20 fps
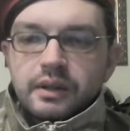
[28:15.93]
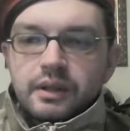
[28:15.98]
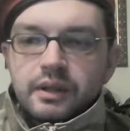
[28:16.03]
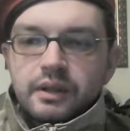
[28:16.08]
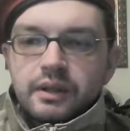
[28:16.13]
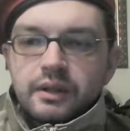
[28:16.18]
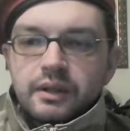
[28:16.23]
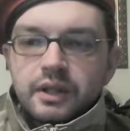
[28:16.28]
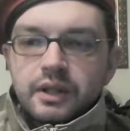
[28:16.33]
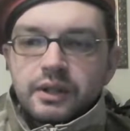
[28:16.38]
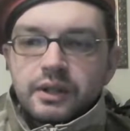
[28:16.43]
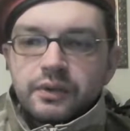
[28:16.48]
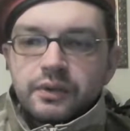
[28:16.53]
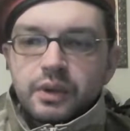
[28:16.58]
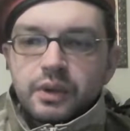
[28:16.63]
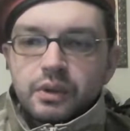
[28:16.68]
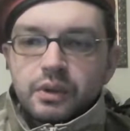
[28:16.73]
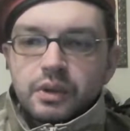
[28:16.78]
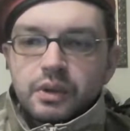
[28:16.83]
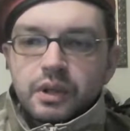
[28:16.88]
in the
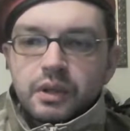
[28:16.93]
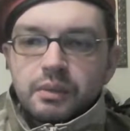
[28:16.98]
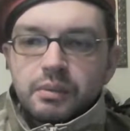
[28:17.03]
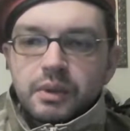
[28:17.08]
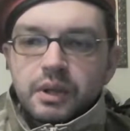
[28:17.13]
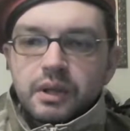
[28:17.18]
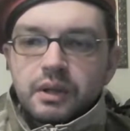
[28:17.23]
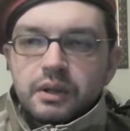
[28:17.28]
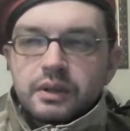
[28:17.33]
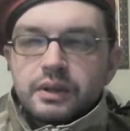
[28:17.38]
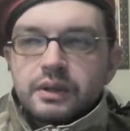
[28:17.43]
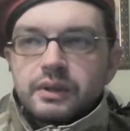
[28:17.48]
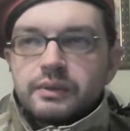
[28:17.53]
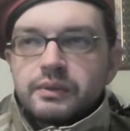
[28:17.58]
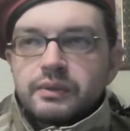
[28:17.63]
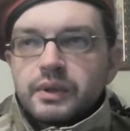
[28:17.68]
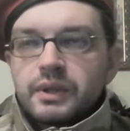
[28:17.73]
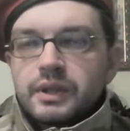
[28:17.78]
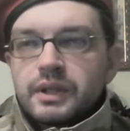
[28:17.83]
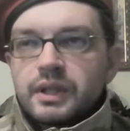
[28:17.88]
nearest future
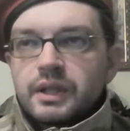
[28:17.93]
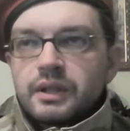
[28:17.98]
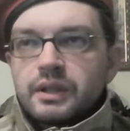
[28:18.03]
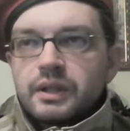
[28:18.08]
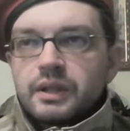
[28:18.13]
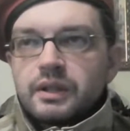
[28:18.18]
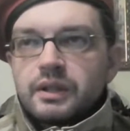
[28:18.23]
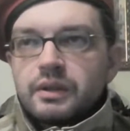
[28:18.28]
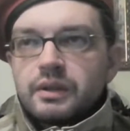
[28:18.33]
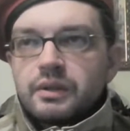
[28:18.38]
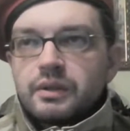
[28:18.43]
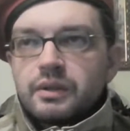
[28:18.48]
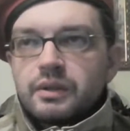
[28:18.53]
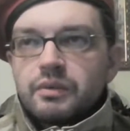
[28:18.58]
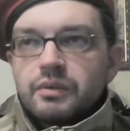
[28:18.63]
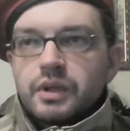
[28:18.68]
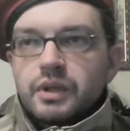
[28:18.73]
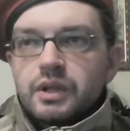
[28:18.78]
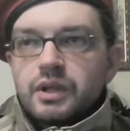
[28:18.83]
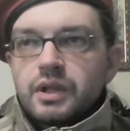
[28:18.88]
because, for instance,
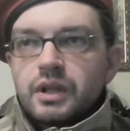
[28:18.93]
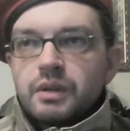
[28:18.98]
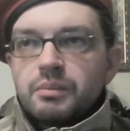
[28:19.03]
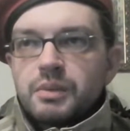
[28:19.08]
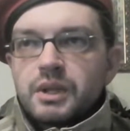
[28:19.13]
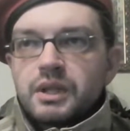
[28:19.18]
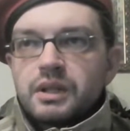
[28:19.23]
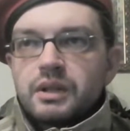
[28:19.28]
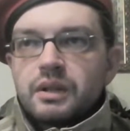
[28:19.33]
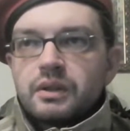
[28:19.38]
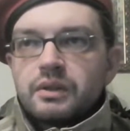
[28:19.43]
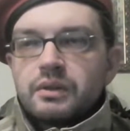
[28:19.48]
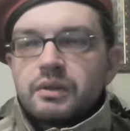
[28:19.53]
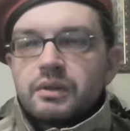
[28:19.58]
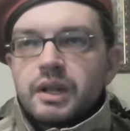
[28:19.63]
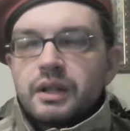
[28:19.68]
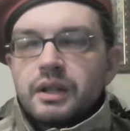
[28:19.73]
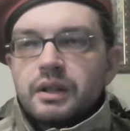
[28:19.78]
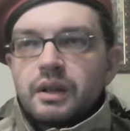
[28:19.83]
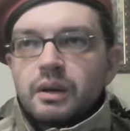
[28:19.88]
the Germans
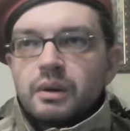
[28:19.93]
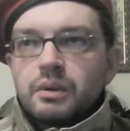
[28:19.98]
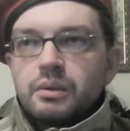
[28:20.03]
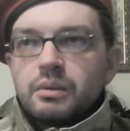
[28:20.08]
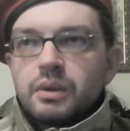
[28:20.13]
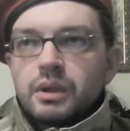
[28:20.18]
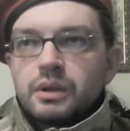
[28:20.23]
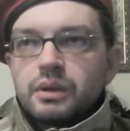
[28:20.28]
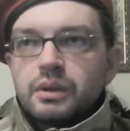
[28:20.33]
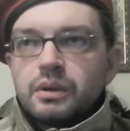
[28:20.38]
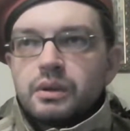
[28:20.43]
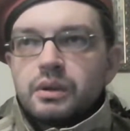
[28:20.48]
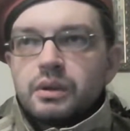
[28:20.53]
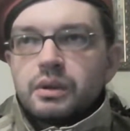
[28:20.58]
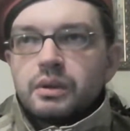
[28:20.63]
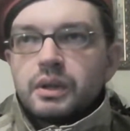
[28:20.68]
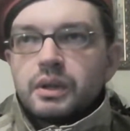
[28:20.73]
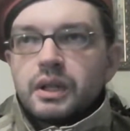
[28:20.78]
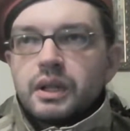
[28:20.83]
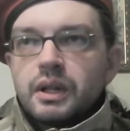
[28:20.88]
don't really know what to
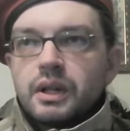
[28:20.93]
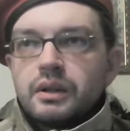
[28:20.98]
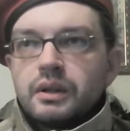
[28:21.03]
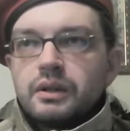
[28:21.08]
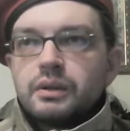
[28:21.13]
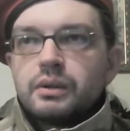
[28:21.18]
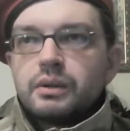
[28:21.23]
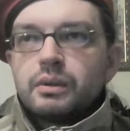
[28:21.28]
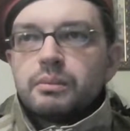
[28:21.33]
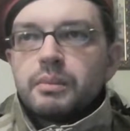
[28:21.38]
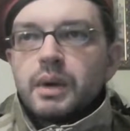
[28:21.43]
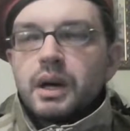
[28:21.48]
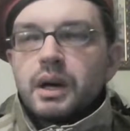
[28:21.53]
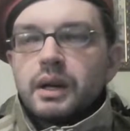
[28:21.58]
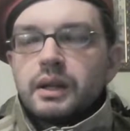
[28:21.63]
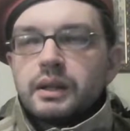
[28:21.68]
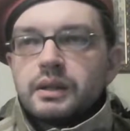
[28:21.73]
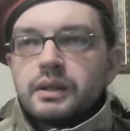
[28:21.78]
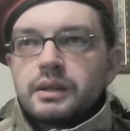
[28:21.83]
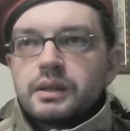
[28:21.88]
do. They are in two
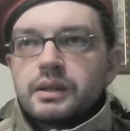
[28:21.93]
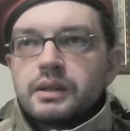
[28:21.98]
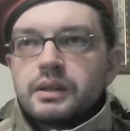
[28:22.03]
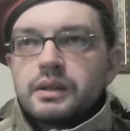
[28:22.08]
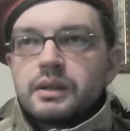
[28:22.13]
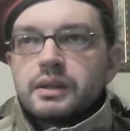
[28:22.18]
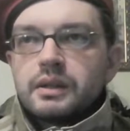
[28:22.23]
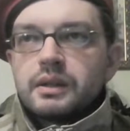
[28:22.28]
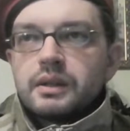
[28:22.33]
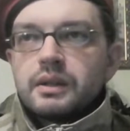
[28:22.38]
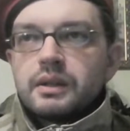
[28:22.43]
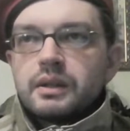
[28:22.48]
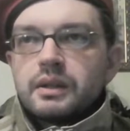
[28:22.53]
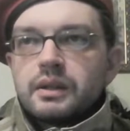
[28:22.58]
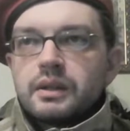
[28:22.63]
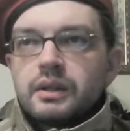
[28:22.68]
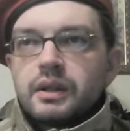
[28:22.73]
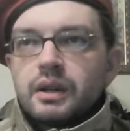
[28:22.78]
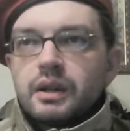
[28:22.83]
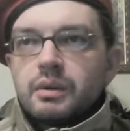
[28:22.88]
minds.
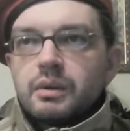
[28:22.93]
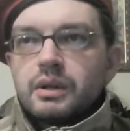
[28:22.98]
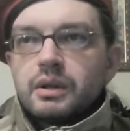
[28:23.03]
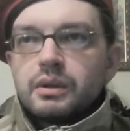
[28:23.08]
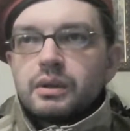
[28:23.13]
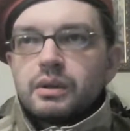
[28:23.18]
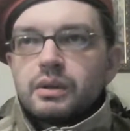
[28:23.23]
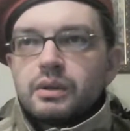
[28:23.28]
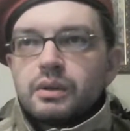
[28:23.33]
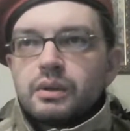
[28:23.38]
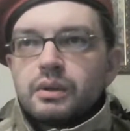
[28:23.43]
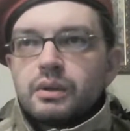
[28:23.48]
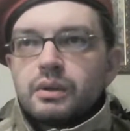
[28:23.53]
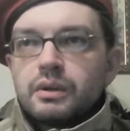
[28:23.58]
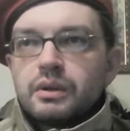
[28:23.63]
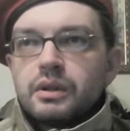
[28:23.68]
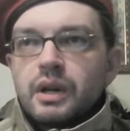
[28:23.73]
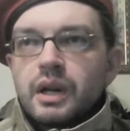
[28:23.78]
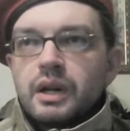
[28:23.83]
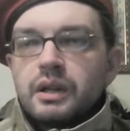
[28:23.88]
They want
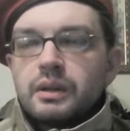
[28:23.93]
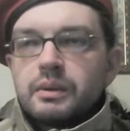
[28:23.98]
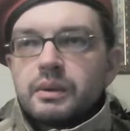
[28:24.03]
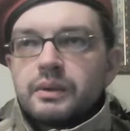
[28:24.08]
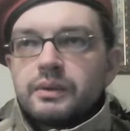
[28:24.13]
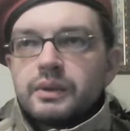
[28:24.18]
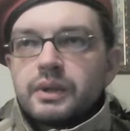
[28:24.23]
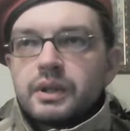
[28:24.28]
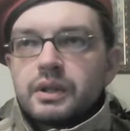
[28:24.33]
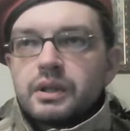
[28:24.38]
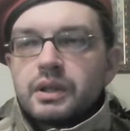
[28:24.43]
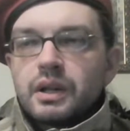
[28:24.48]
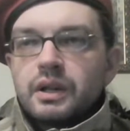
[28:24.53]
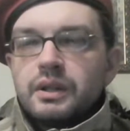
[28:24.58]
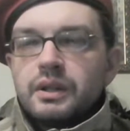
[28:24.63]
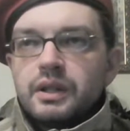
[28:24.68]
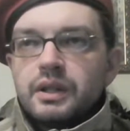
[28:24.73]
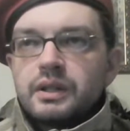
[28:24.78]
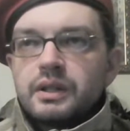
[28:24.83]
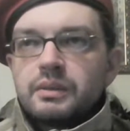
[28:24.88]
to trade with the
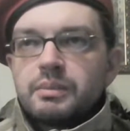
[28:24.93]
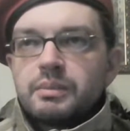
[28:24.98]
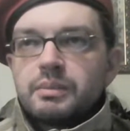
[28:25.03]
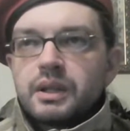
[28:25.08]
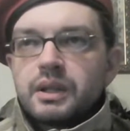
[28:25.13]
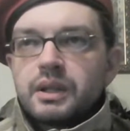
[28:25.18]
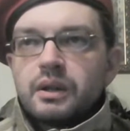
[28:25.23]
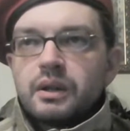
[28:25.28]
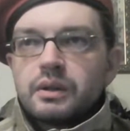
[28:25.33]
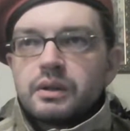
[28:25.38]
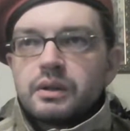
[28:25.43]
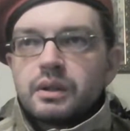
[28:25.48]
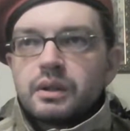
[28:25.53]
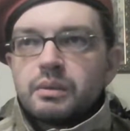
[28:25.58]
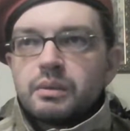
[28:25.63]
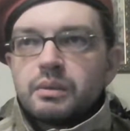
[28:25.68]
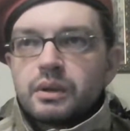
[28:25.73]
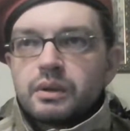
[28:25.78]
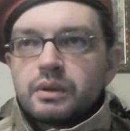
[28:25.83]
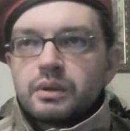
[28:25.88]
Chinese, but they
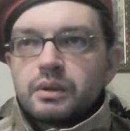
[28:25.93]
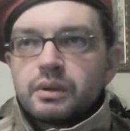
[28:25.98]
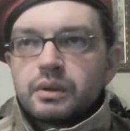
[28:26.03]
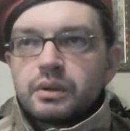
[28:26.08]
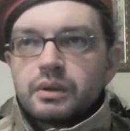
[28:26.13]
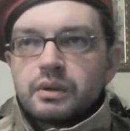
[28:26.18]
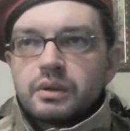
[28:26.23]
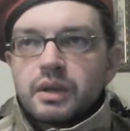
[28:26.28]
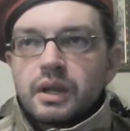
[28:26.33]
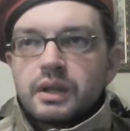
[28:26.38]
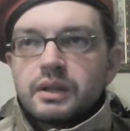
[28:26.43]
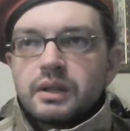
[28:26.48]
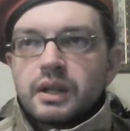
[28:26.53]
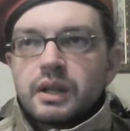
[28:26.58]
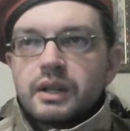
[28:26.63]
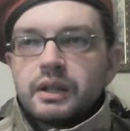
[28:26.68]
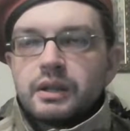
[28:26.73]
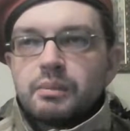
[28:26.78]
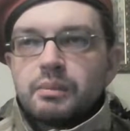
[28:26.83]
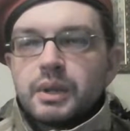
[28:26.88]
also want to stress
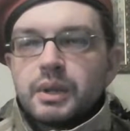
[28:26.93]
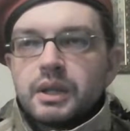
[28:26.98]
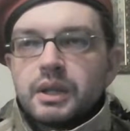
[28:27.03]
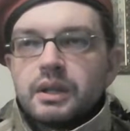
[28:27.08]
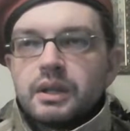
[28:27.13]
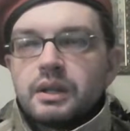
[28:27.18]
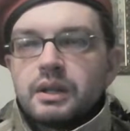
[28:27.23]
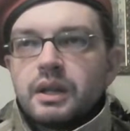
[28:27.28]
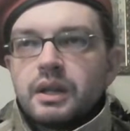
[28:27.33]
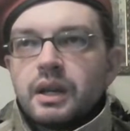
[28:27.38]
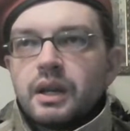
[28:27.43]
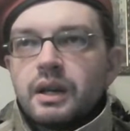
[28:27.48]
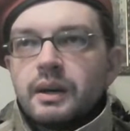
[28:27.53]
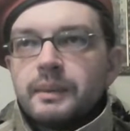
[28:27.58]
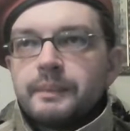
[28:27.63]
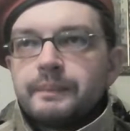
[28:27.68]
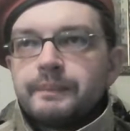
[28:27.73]
a little bit that